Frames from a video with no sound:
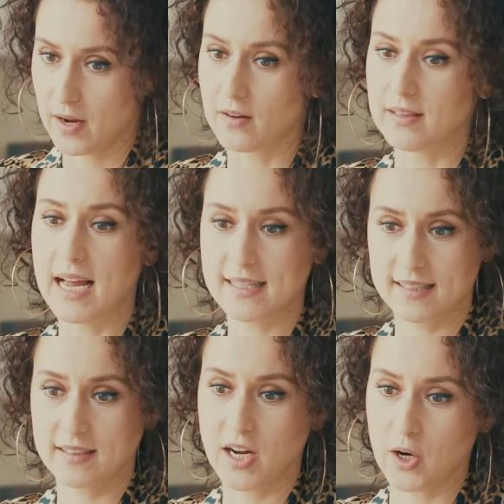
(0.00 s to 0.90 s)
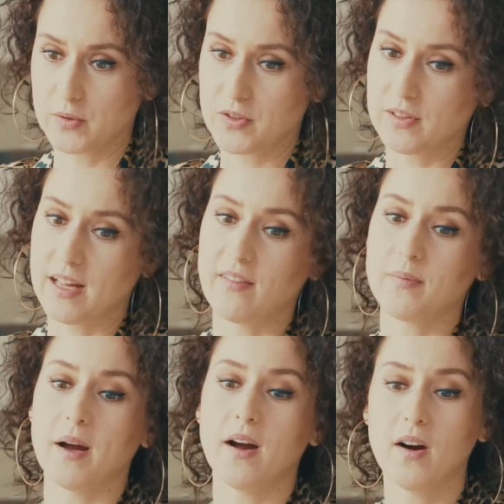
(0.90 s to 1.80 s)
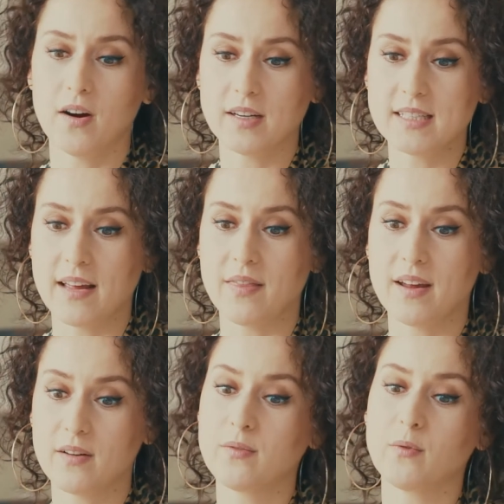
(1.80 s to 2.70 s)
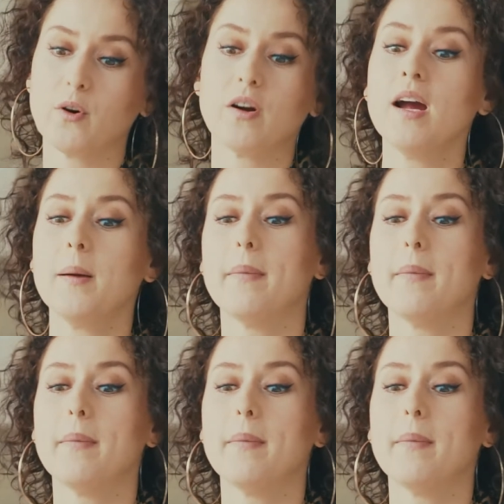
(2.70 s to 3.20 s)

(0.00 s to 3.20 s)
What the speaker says: Our last encounter left my heart and therefore